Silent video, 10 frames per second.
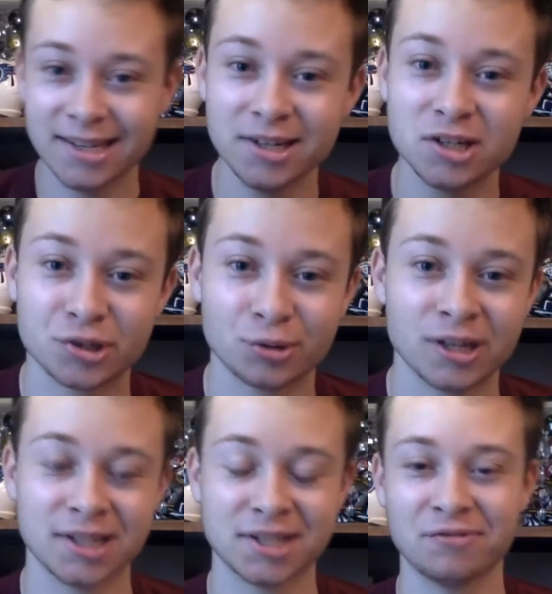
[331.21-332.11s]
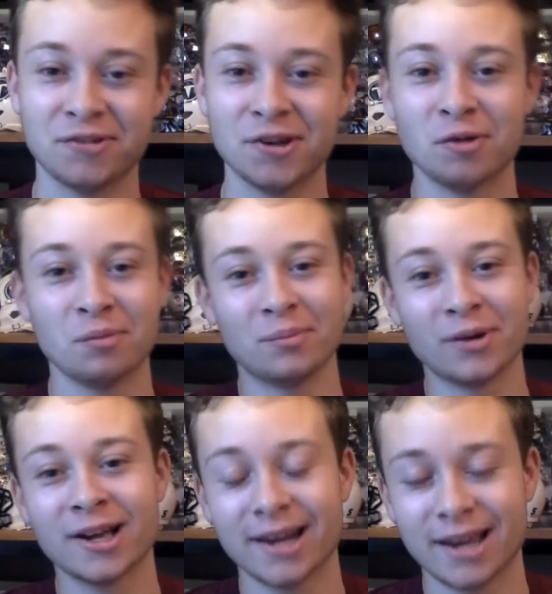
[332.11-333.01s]
enjoy this film,
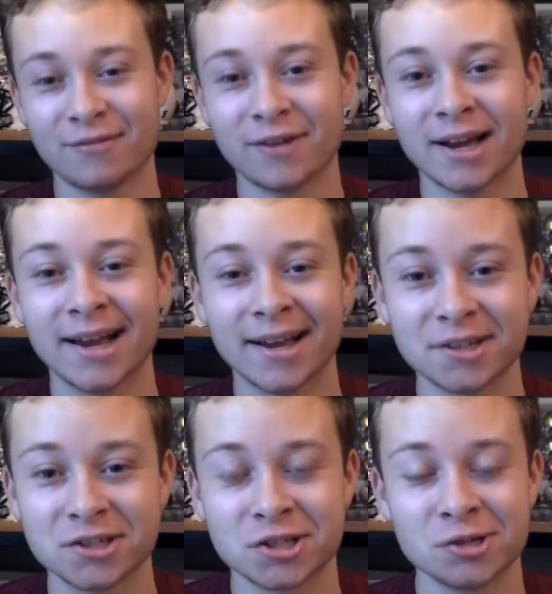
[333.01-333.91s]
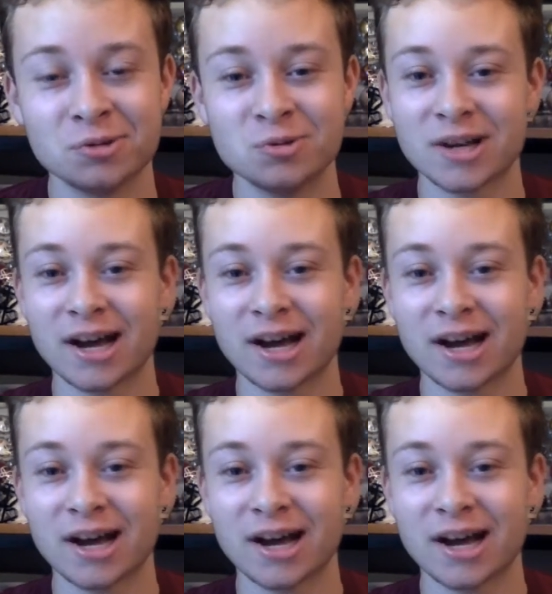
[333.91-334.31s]
but if I had to choose,